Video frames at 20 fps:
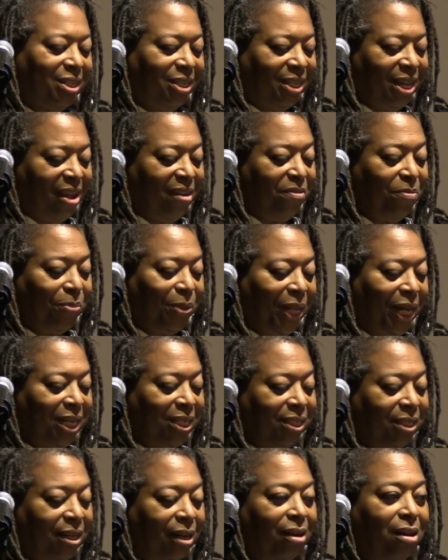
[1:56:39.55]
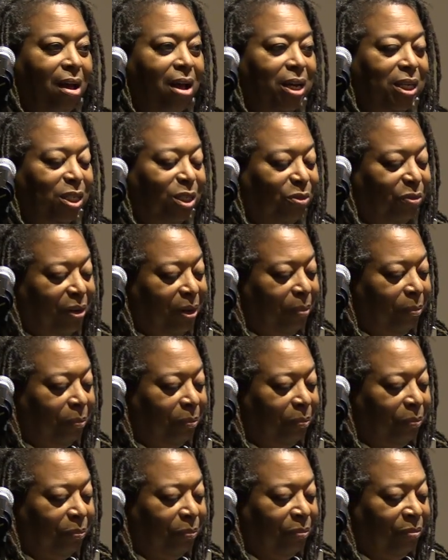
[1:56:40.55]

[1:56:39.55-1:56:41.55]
safe place to launch from.